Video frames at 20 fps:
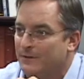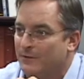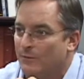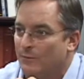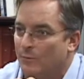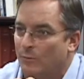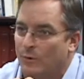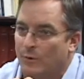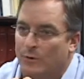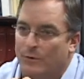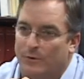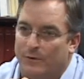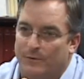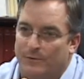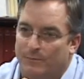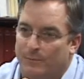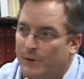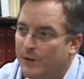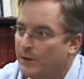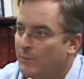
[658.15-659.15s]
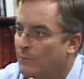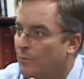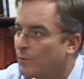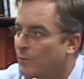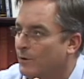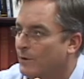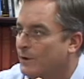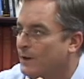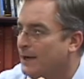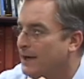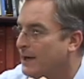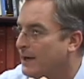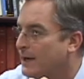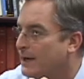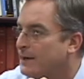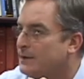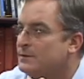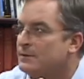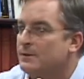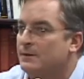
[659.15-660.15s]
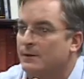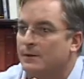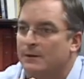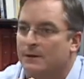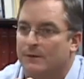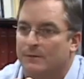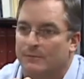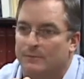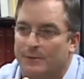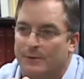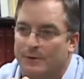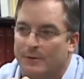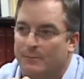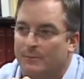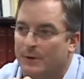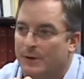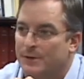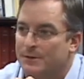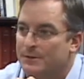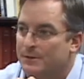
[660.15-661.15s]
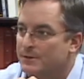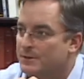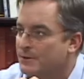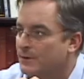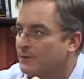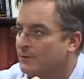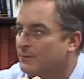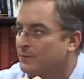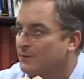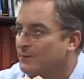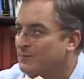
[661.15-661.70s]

the role of being more engaged uh, with their patient's total